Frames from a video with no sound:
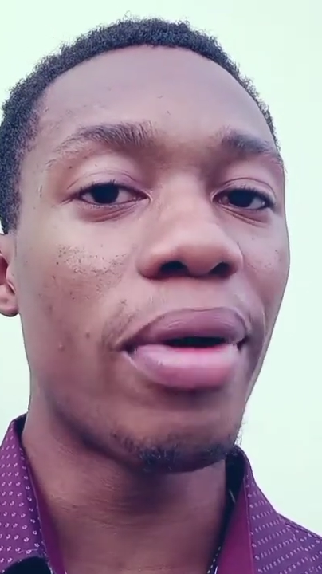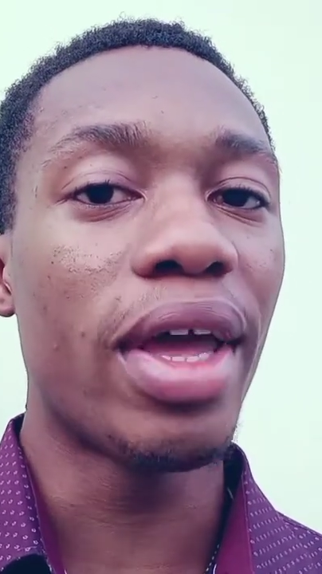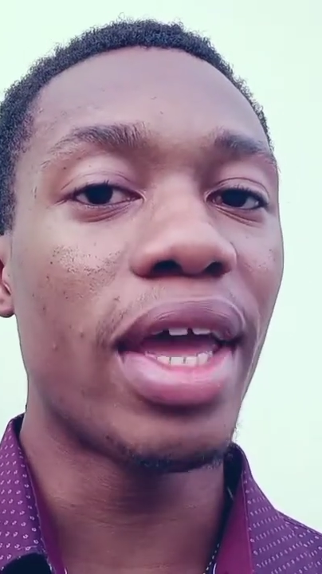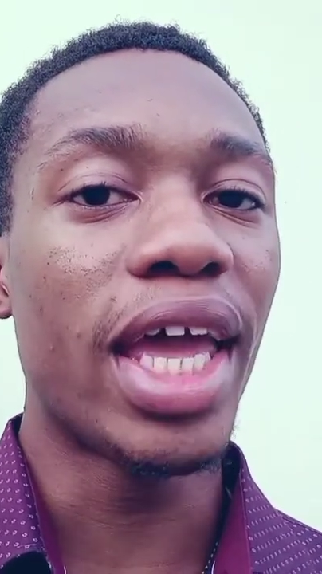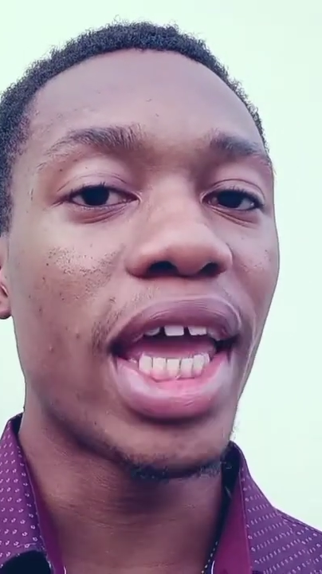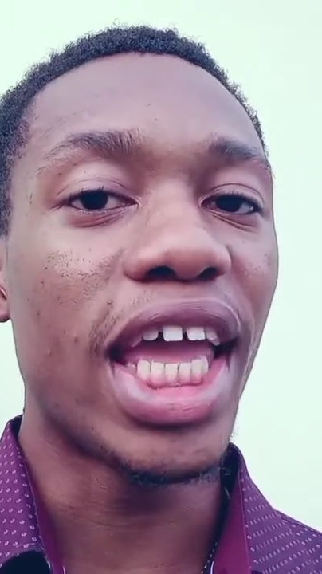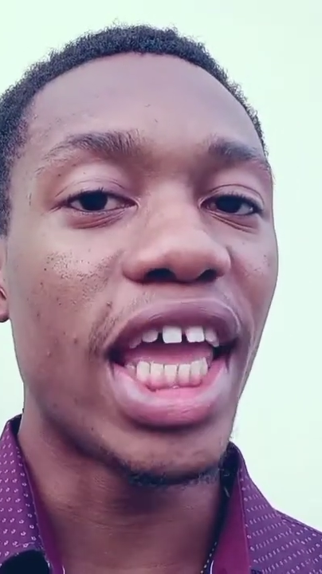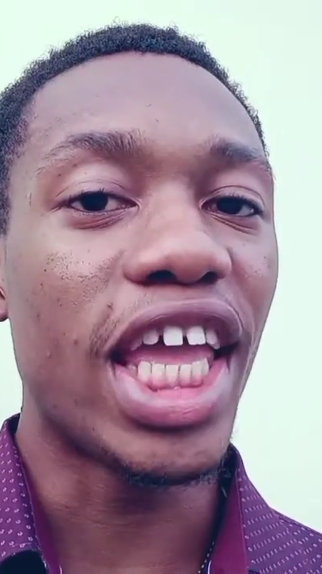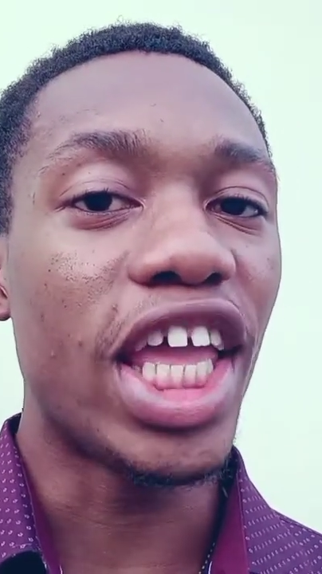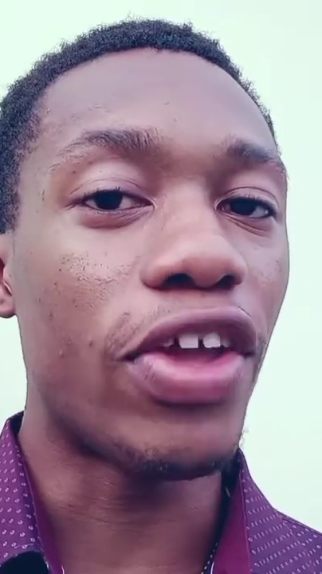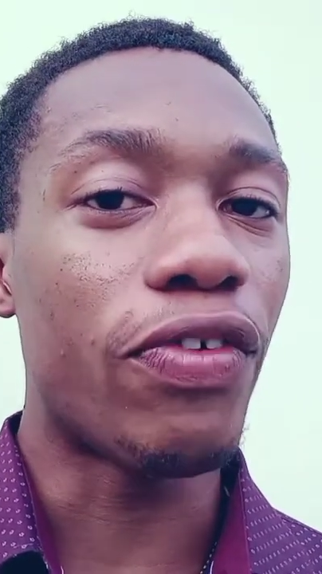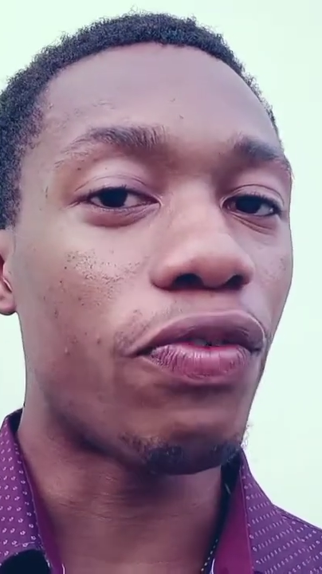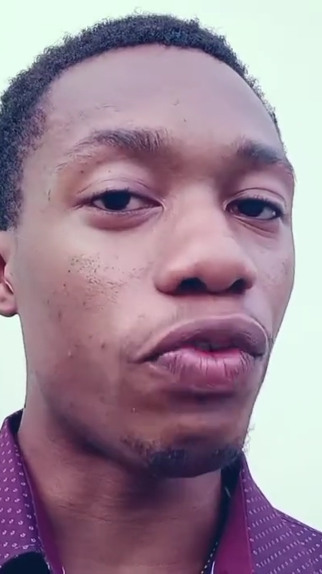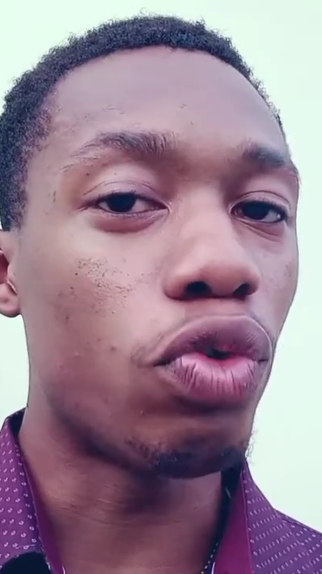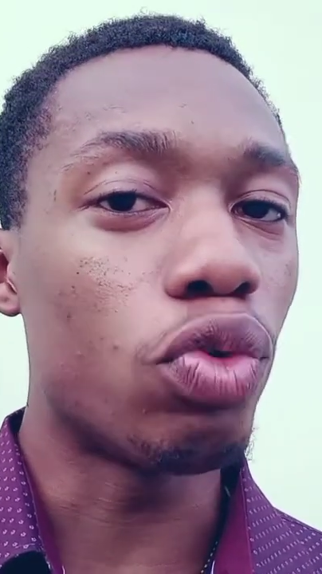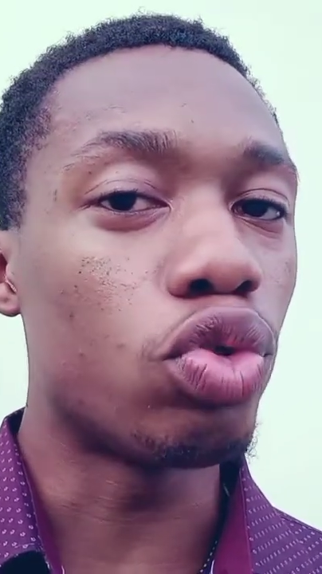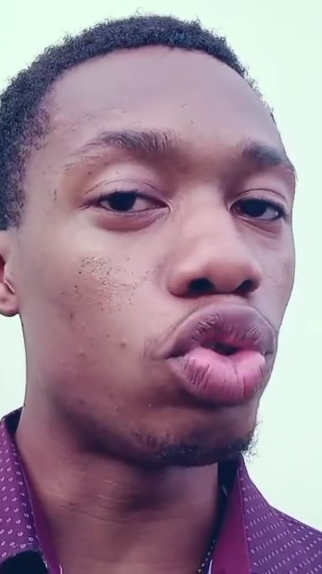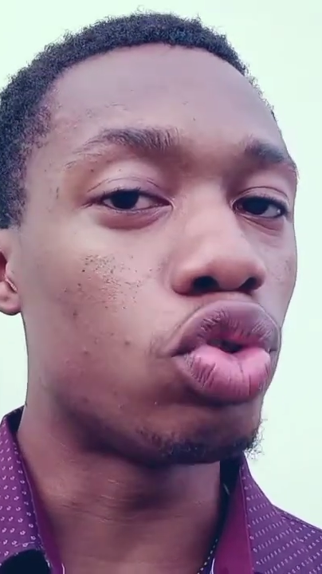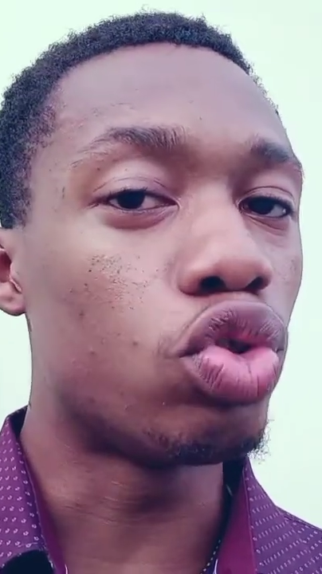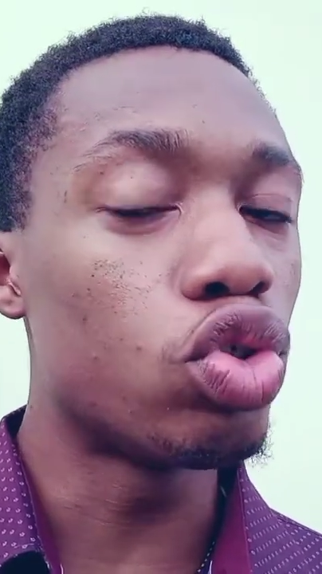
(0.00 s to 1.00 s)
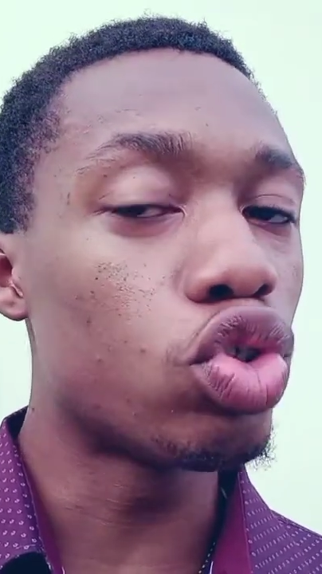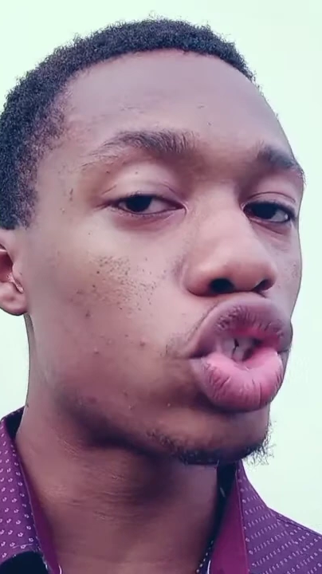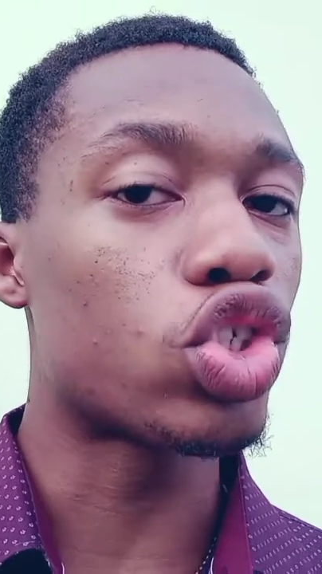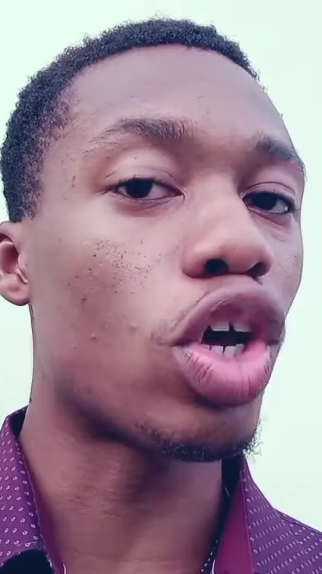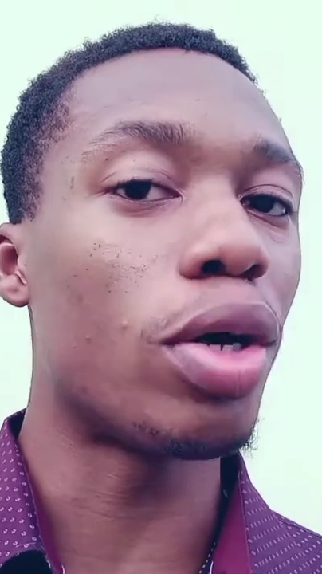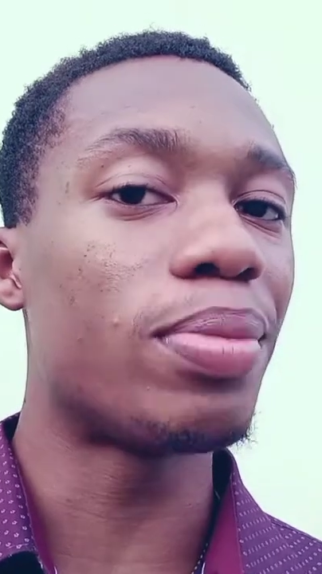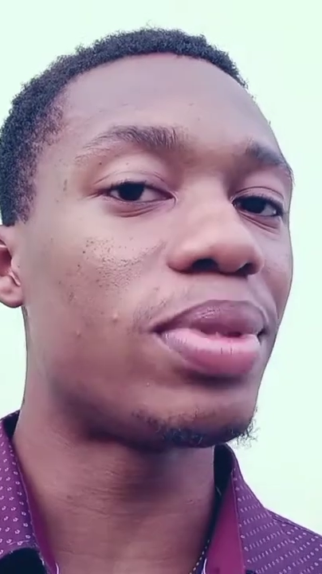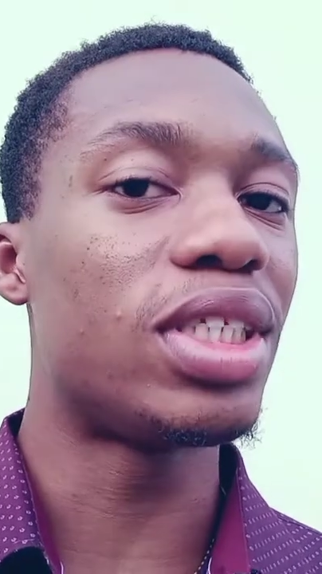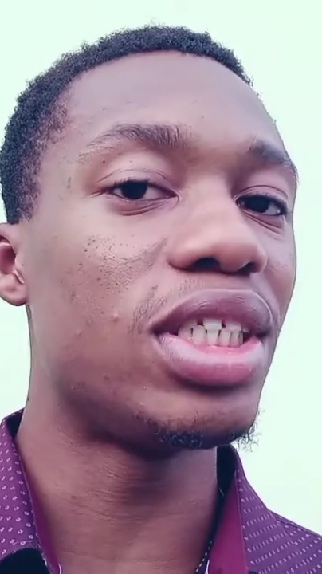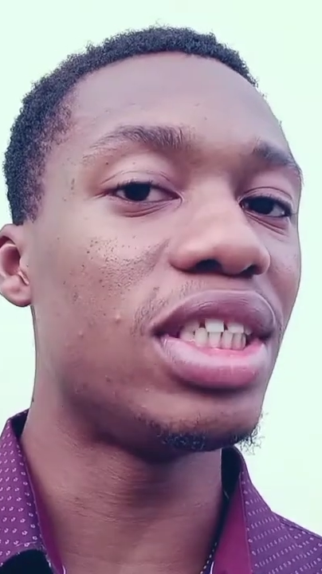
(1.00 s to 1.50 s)
if you do
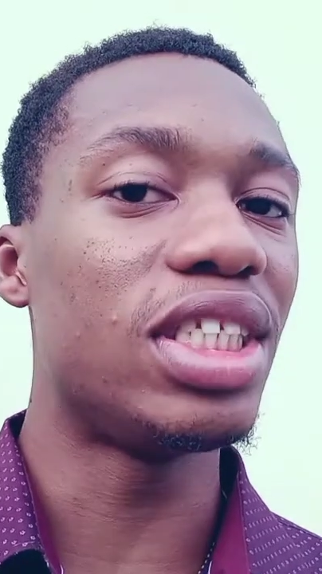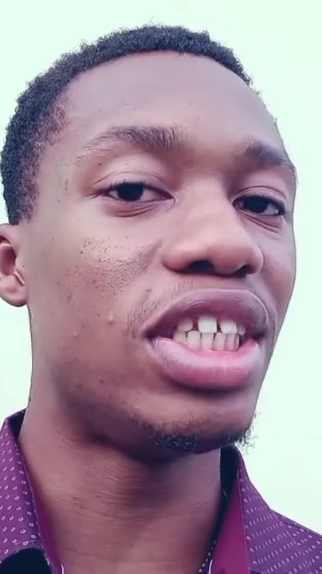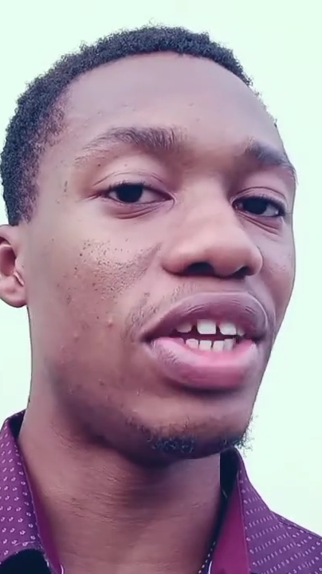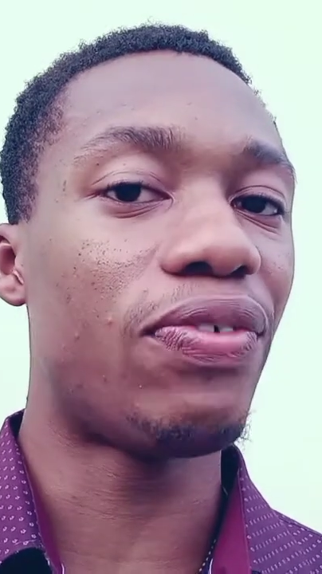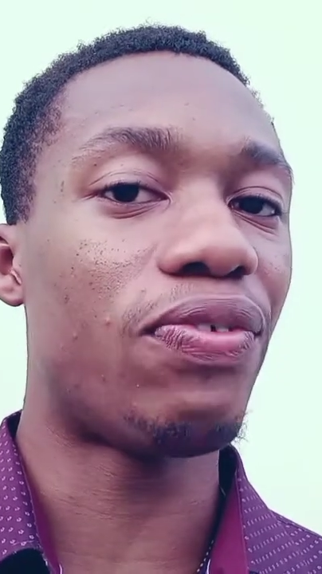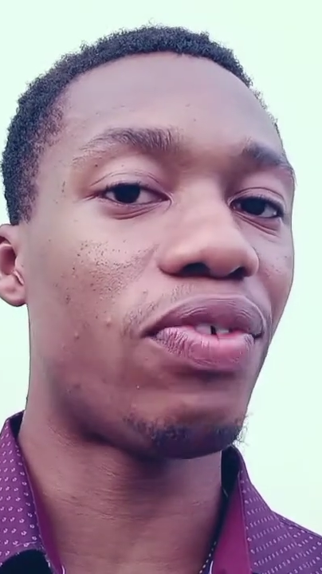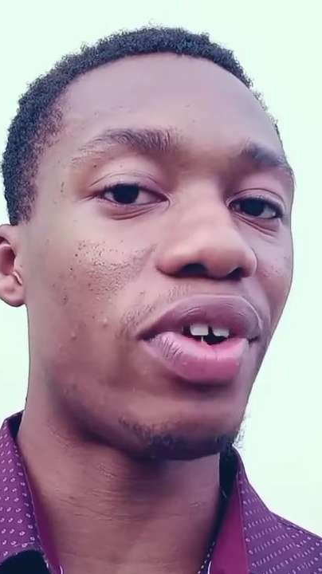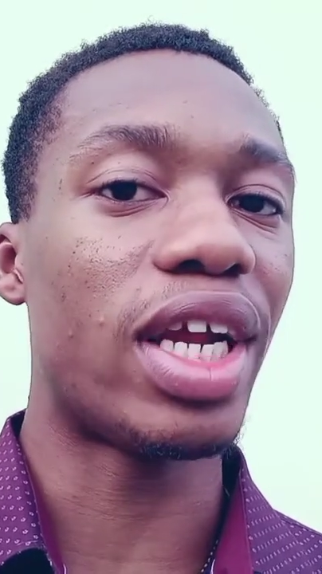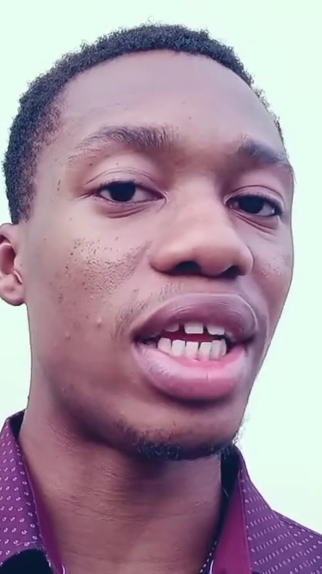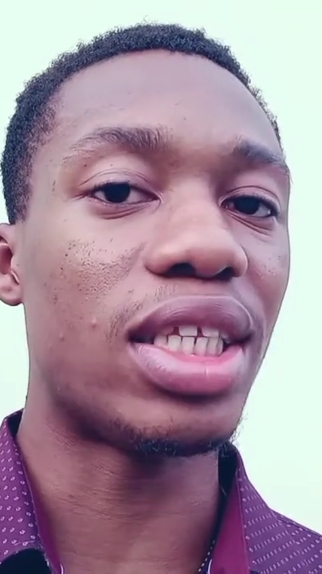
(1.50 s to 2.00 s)
something different.